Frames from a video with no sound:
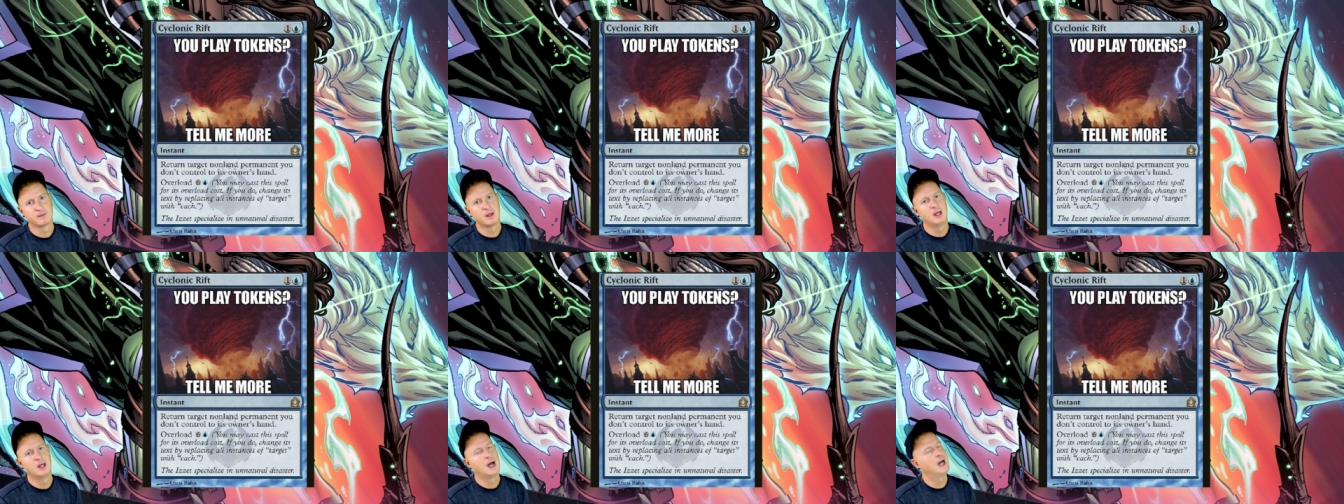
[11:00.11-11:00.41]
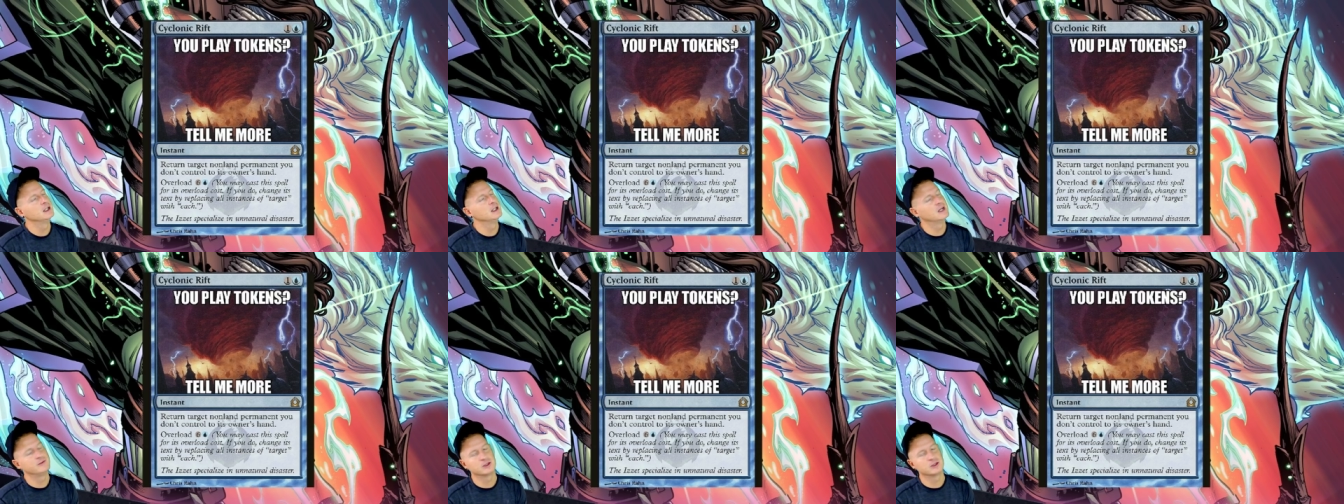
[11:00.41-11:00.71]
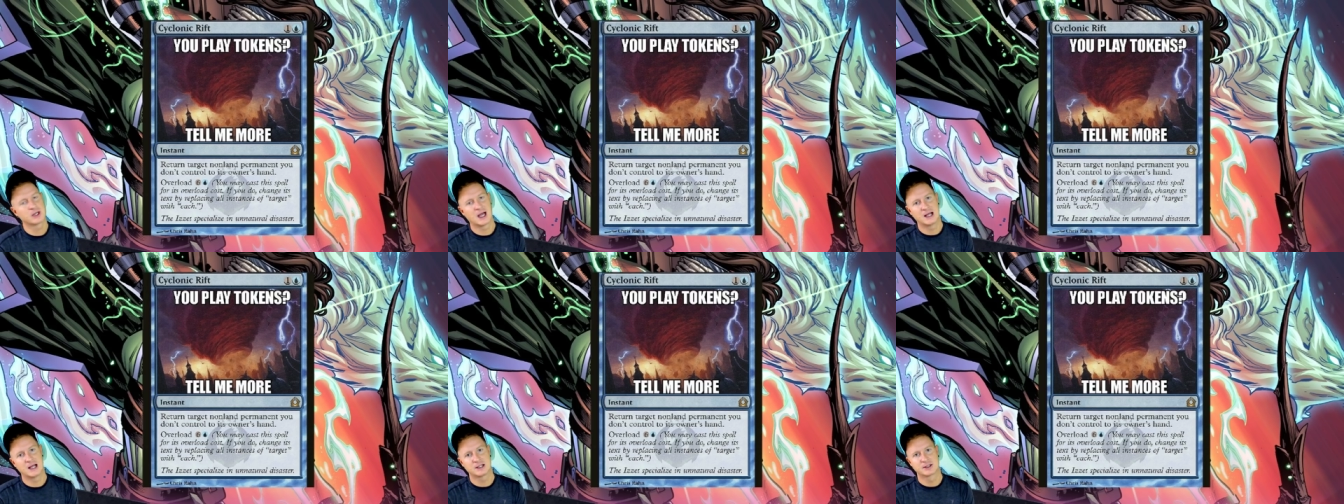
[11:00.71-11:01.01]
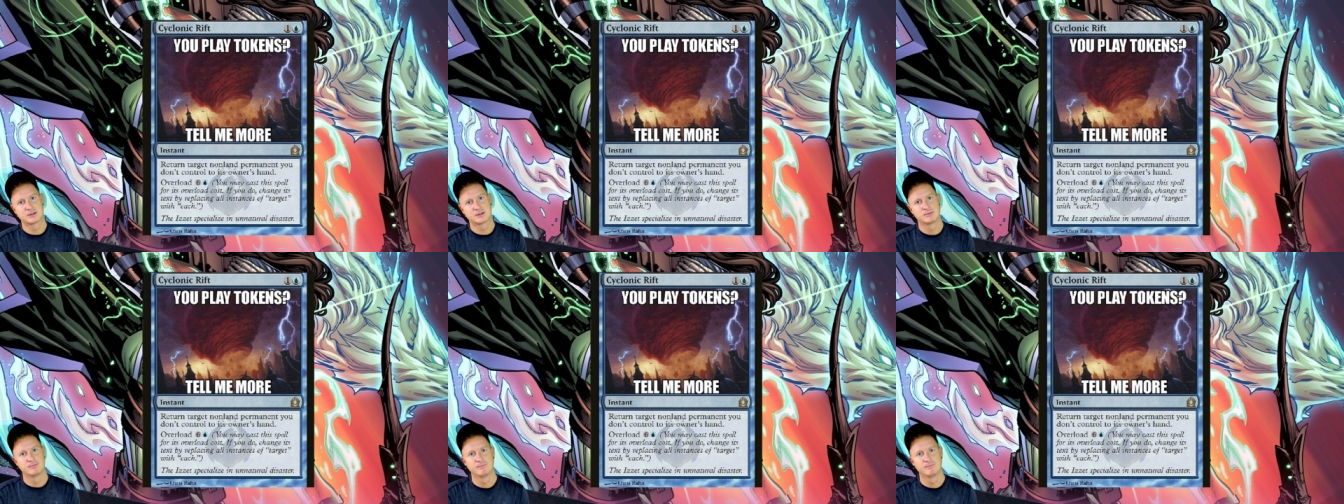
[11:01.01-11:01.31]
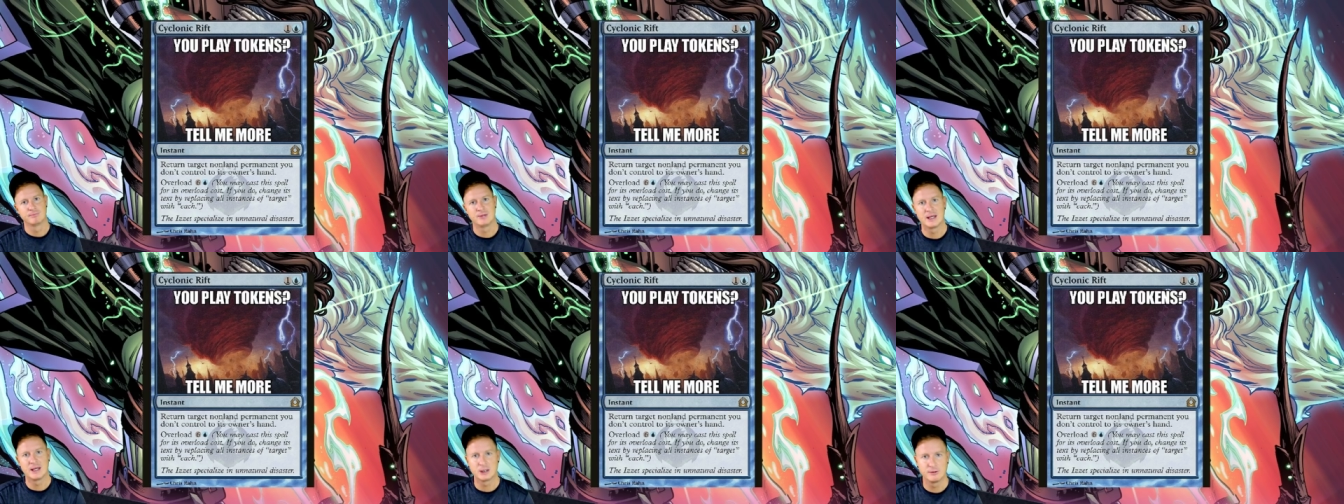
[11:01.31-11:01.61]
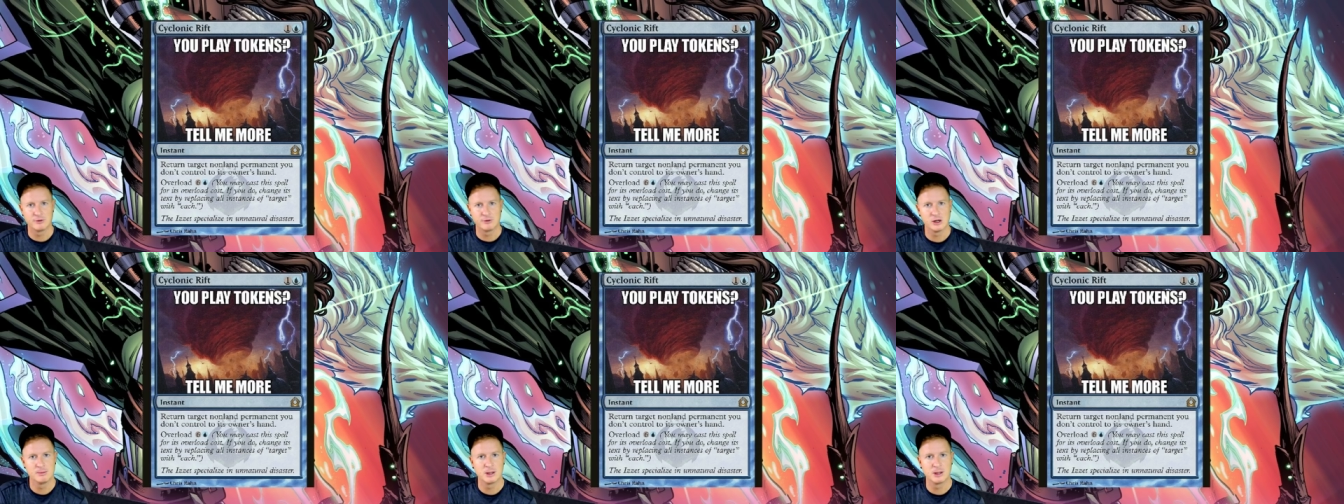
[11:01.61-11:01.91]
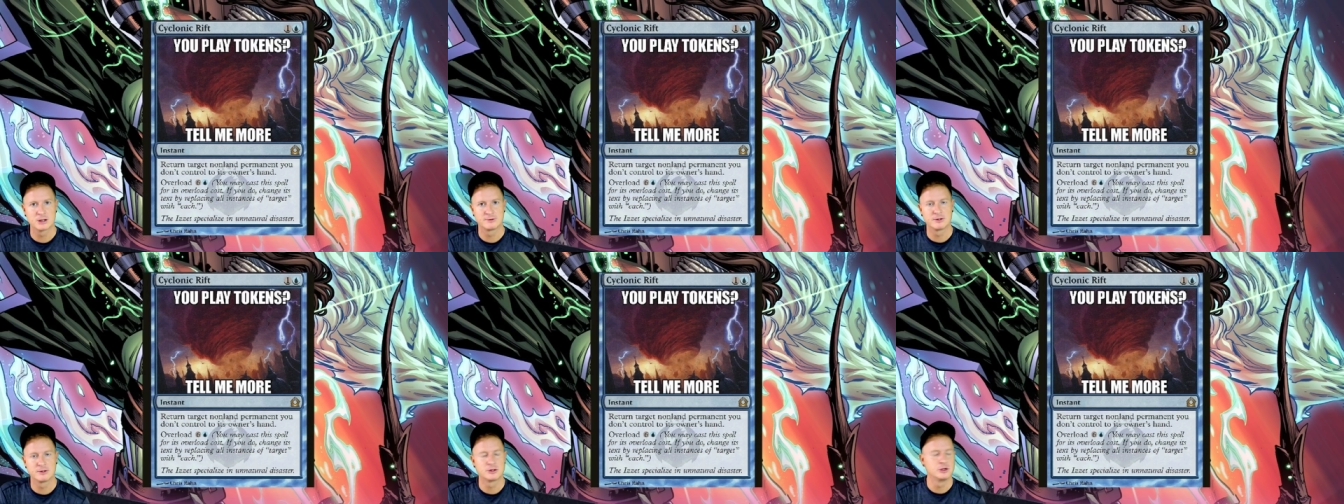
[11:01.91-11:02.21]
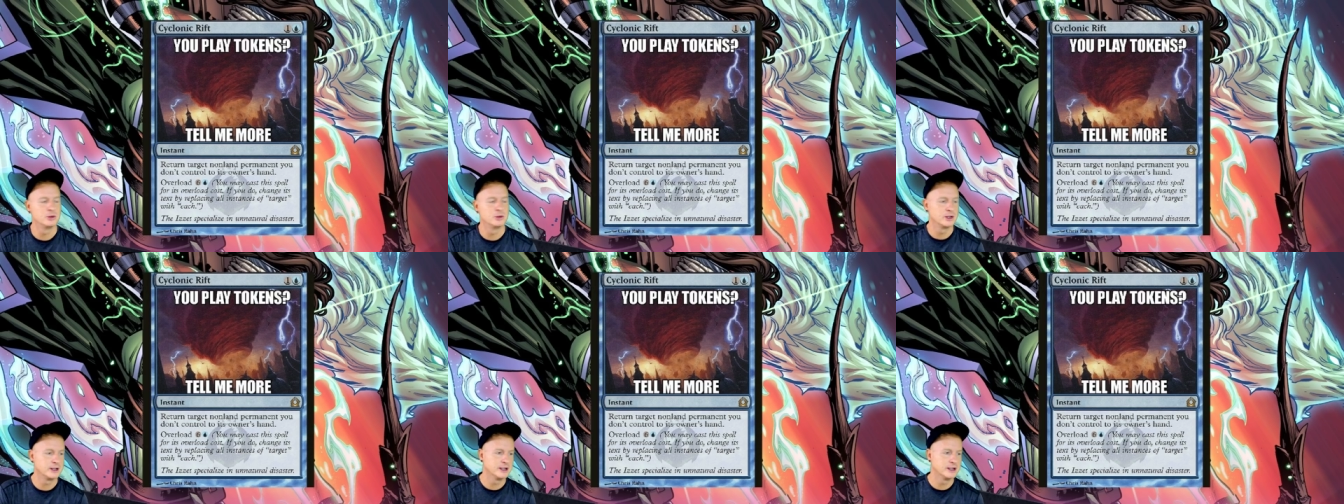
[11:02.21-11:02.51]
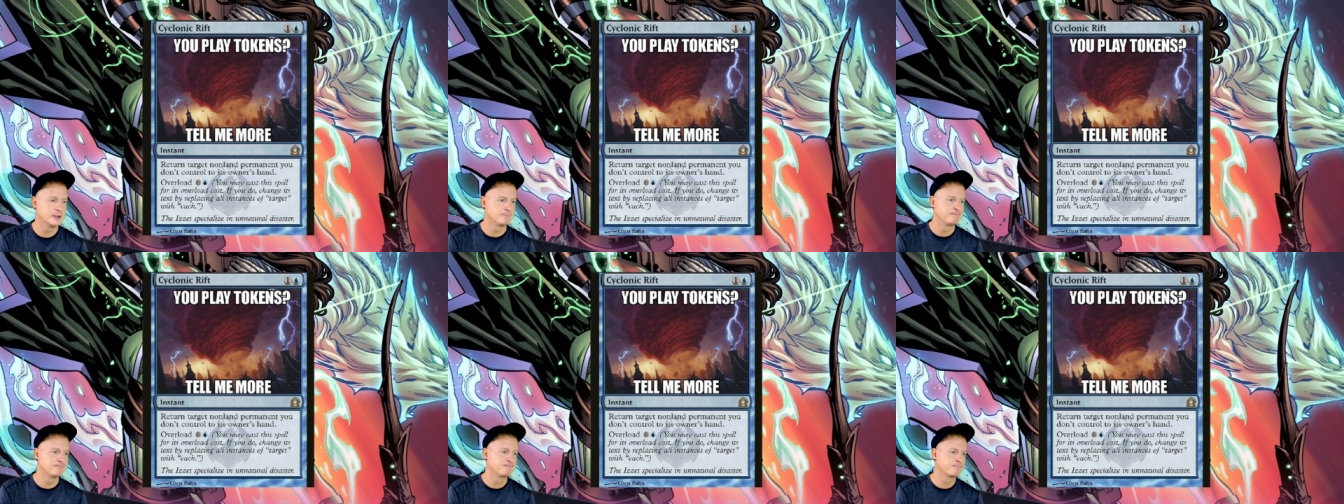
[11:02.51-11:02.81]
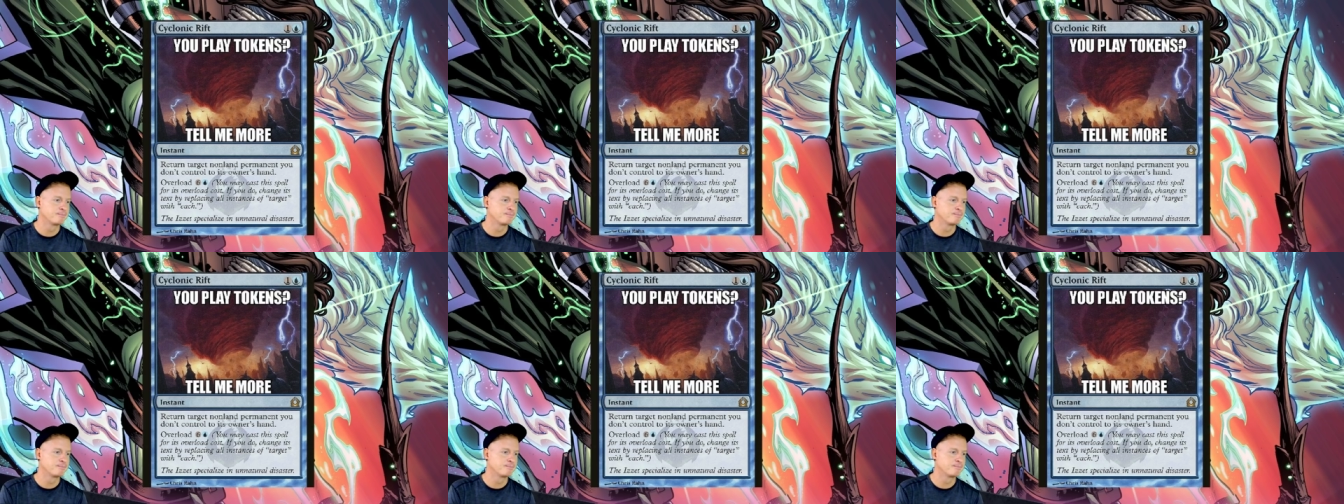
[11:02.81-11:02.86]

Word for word: I love you guys. Thank you very much for tuning in.